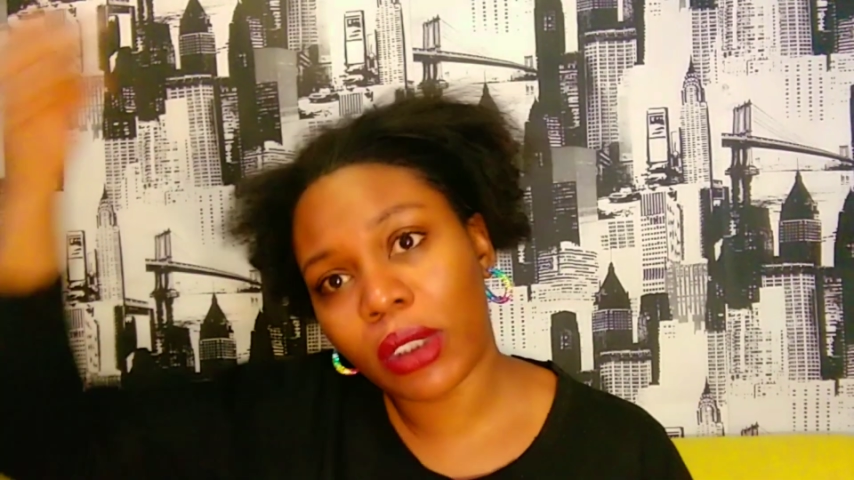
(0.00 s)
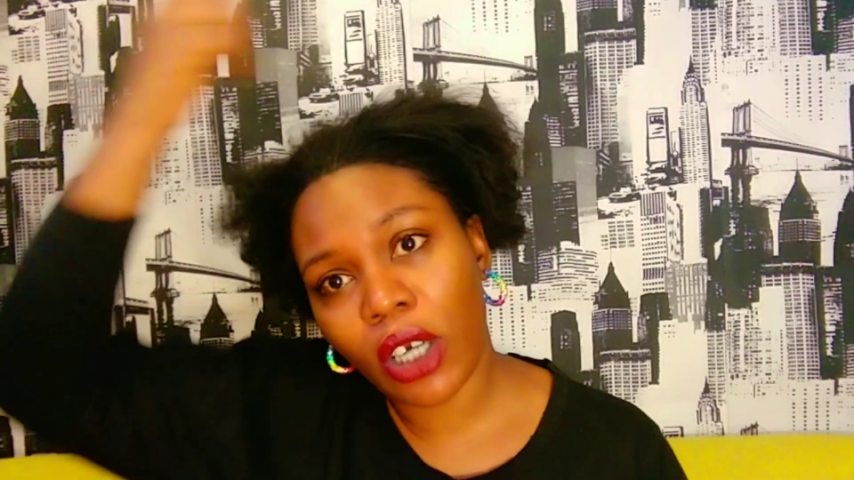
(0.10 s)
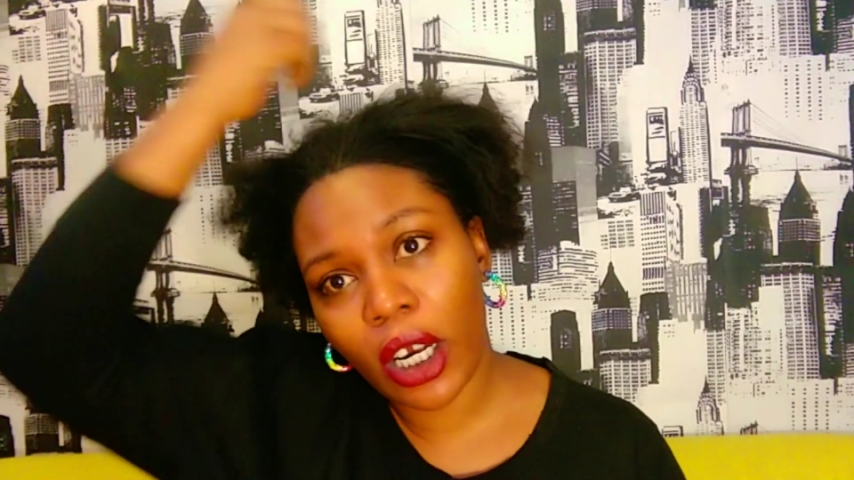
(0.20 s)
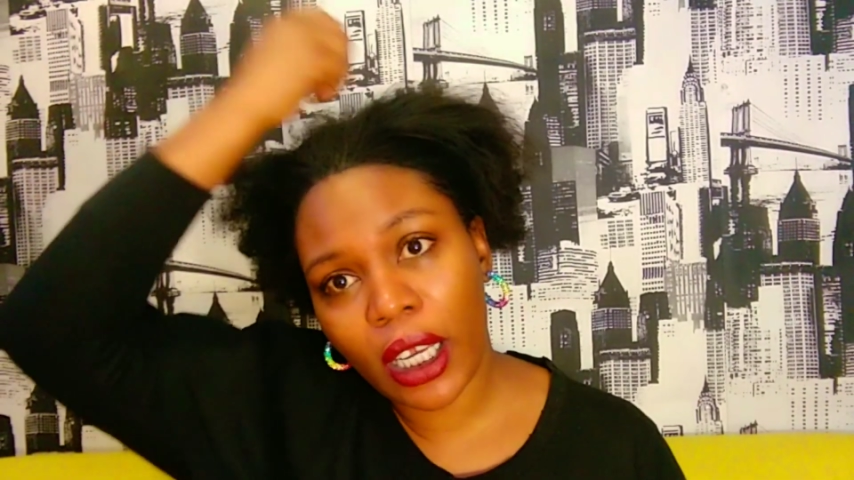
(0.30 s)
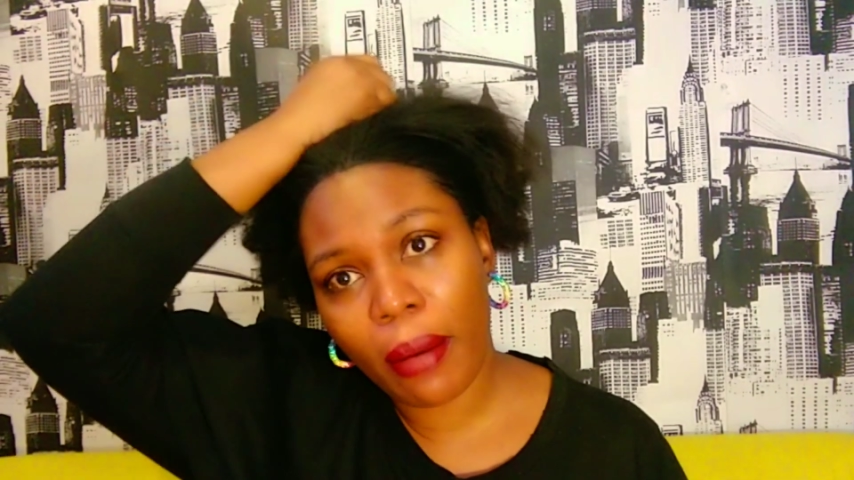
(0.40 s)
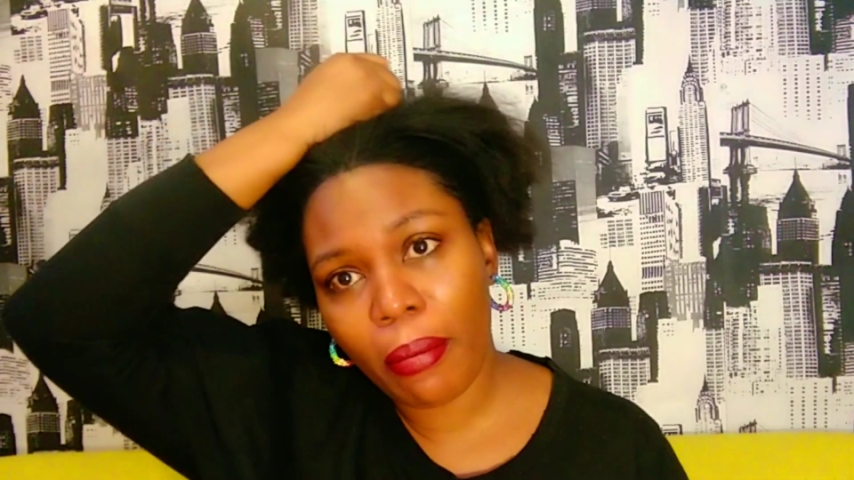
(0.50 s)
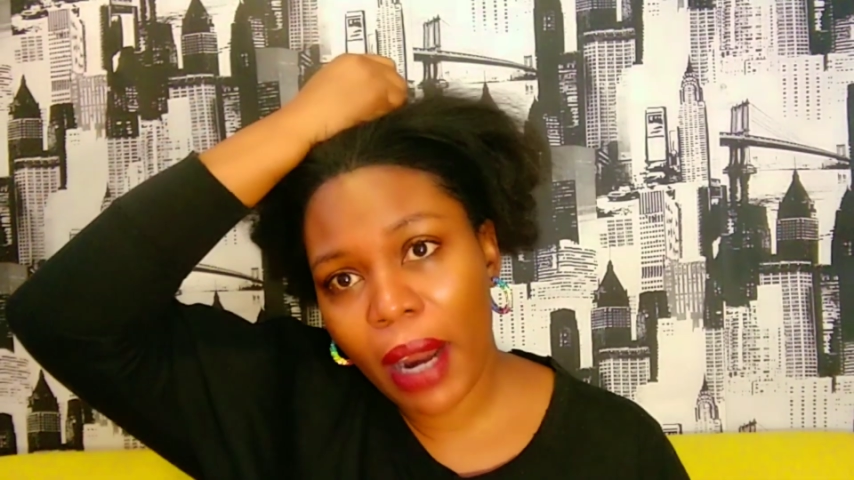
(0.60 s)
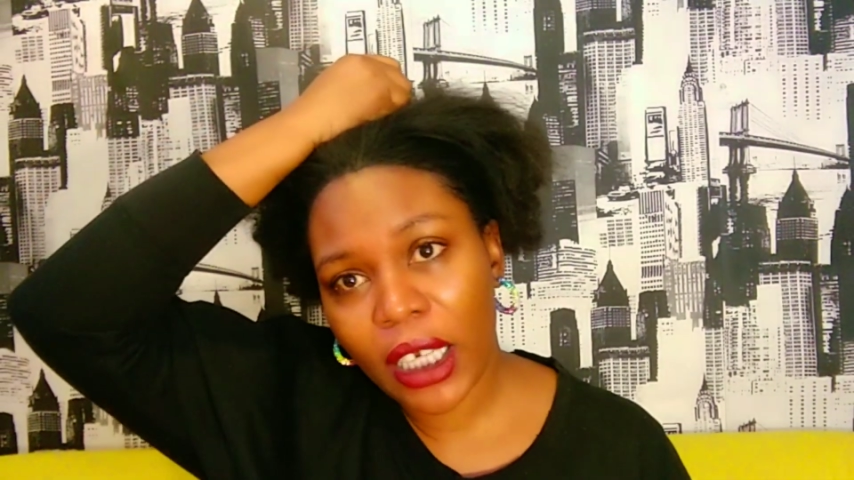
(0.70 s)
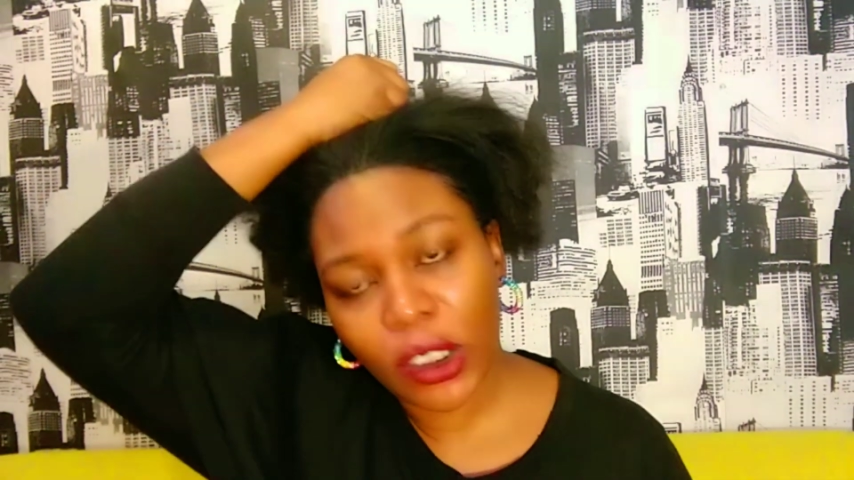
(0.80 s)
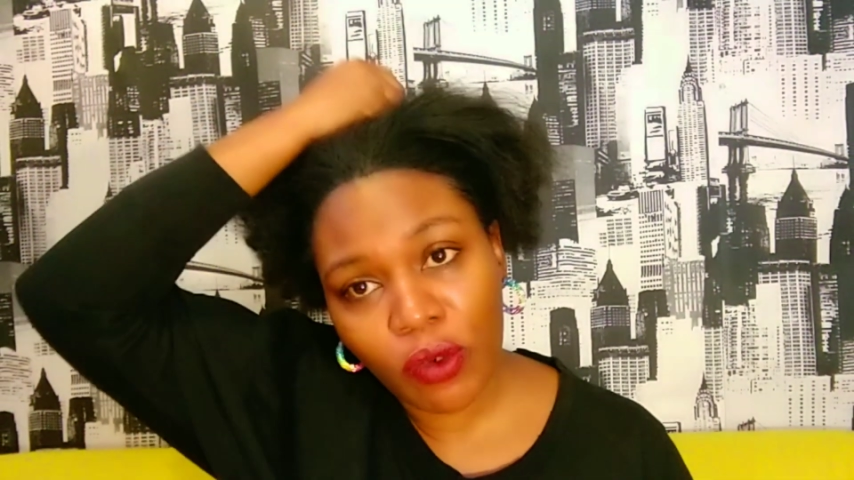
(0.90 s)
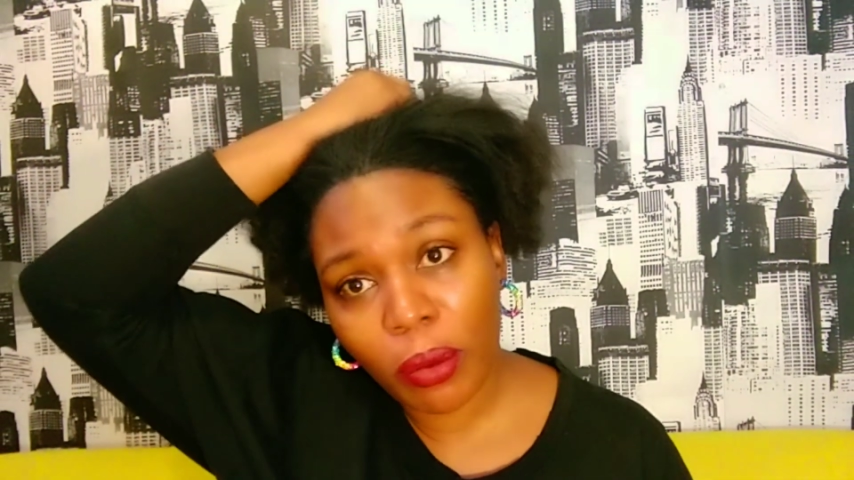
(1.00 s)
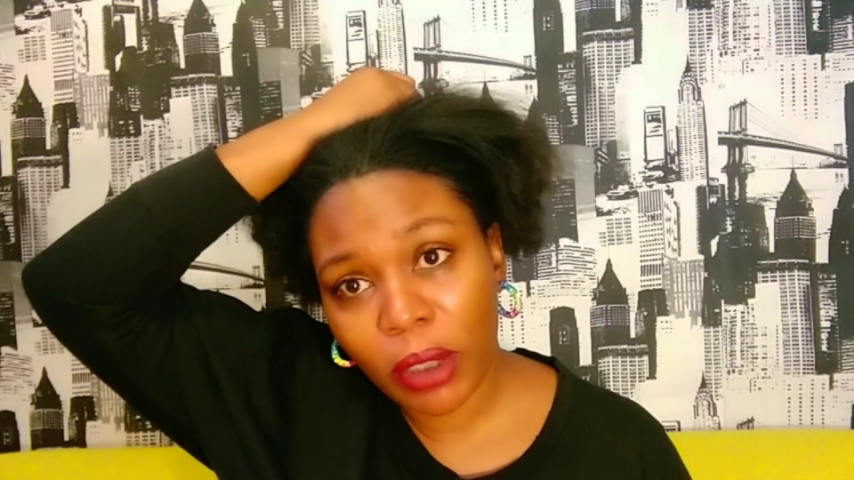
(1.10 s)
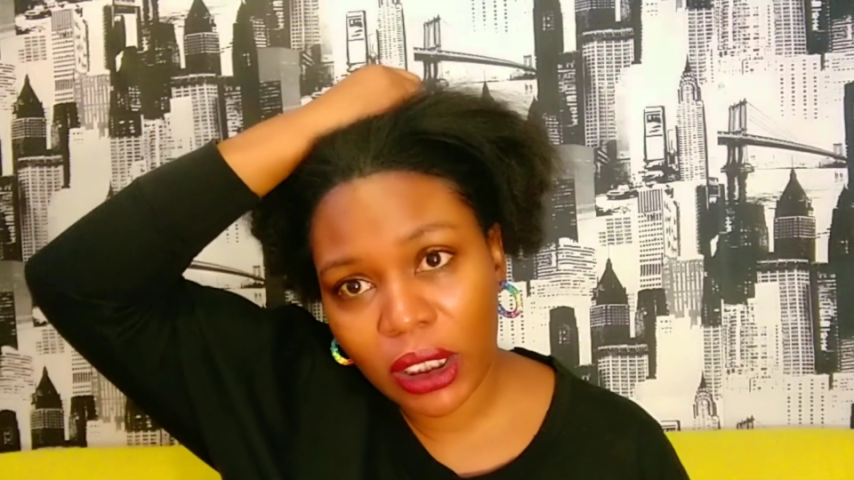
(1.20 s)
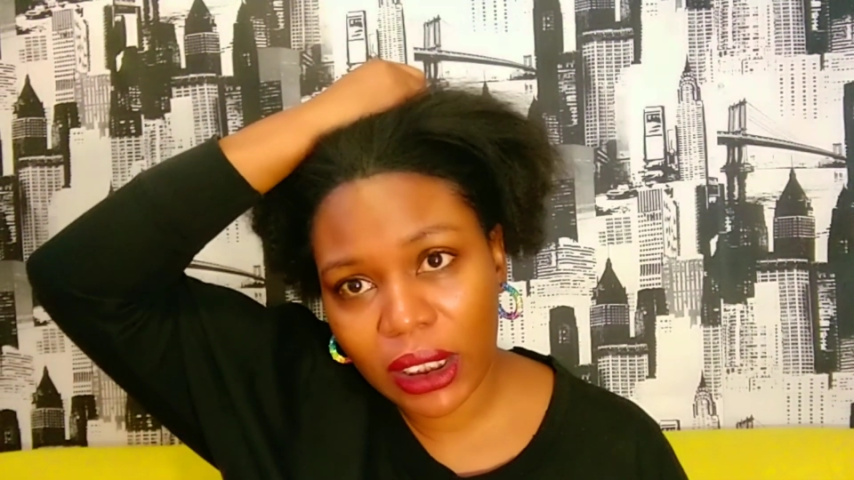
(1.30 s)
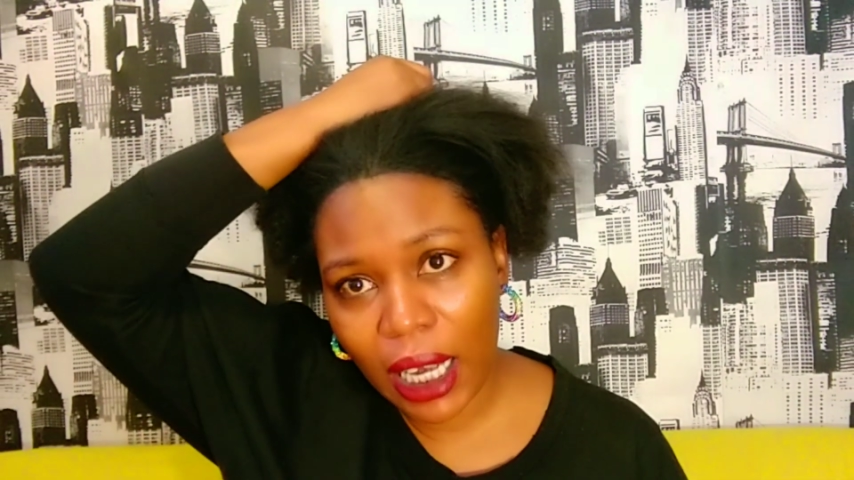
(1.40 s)
target mine from
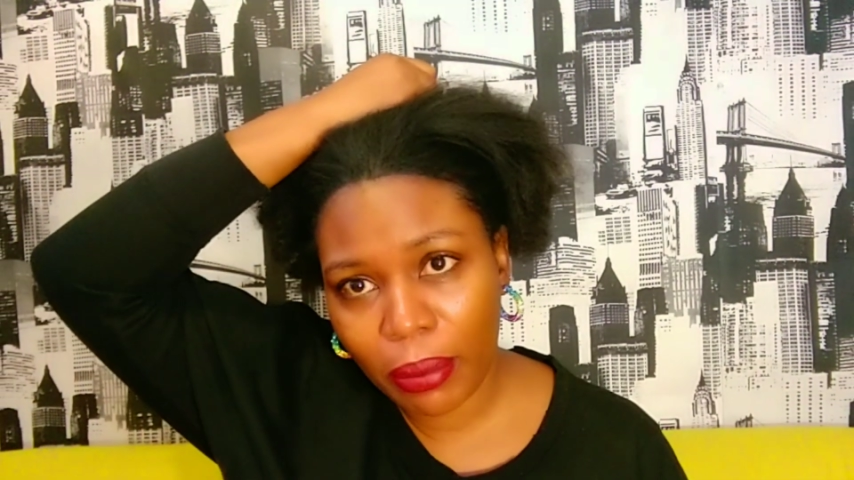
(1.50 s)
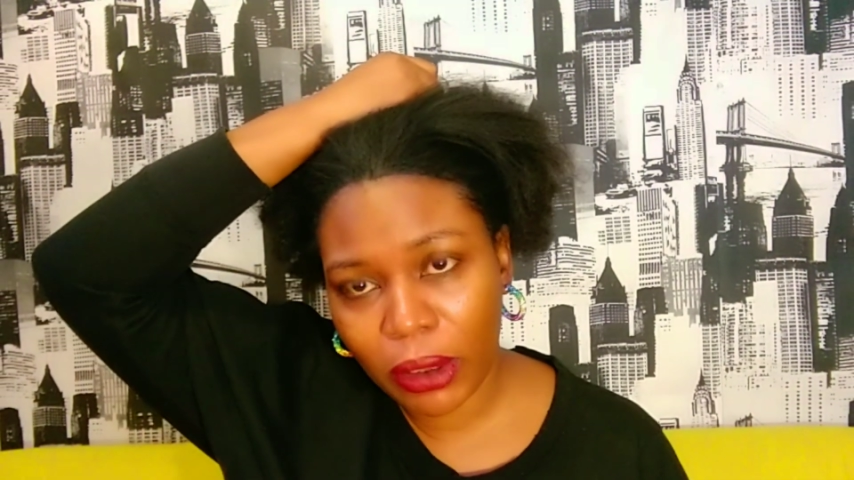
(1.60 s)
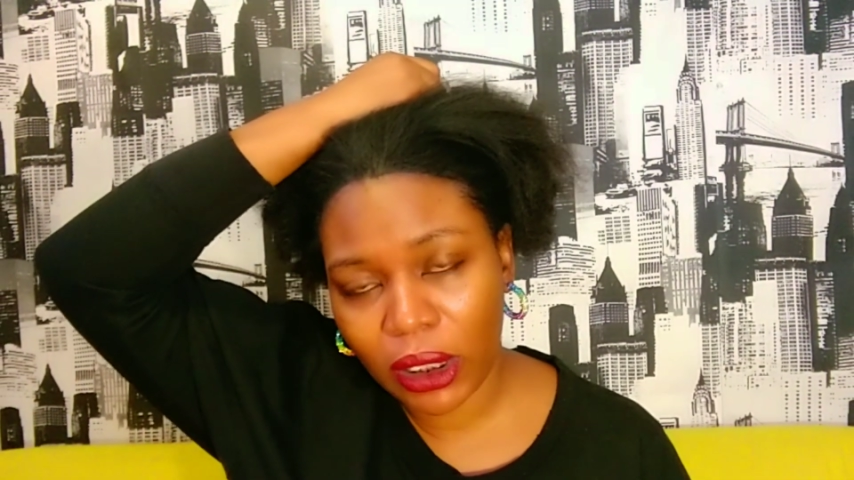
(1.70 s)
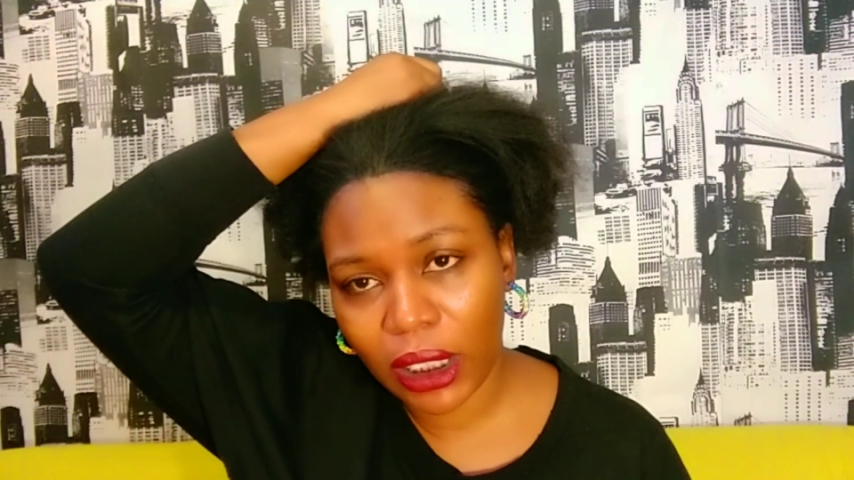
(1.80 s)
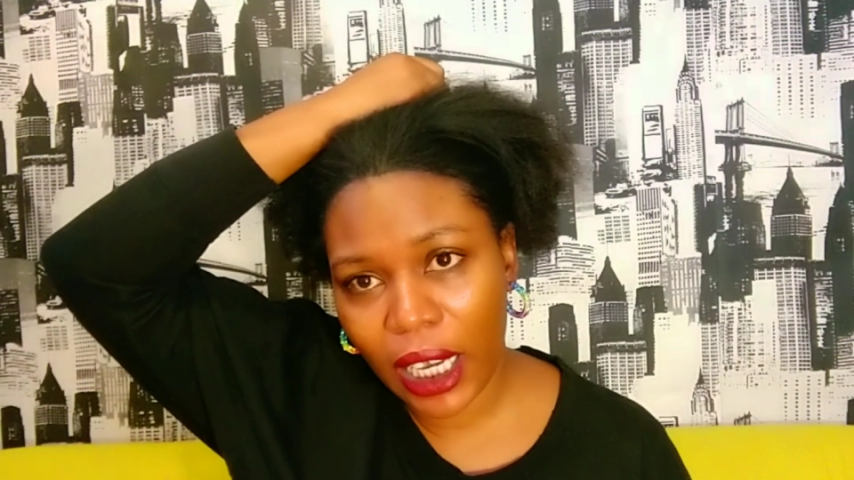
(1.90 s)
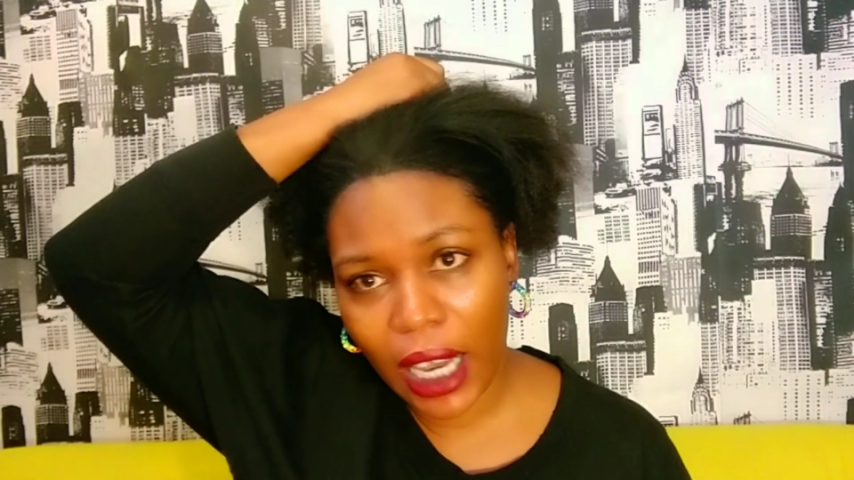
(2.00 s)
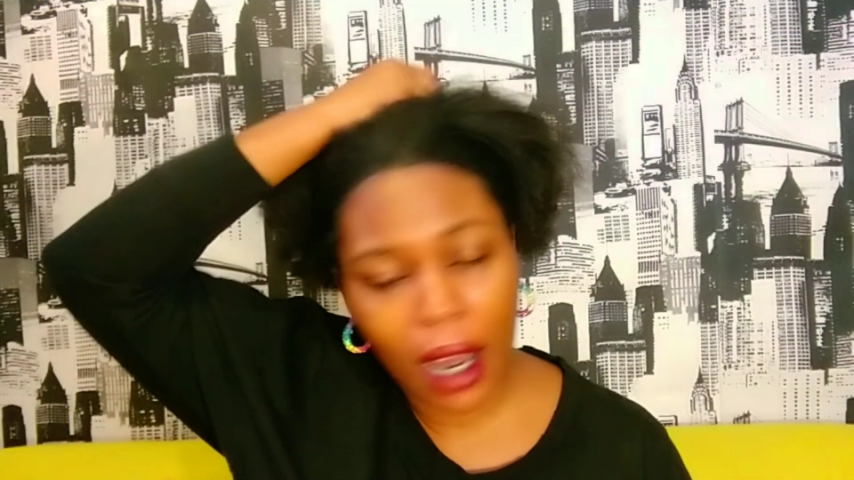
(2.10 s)
the top today.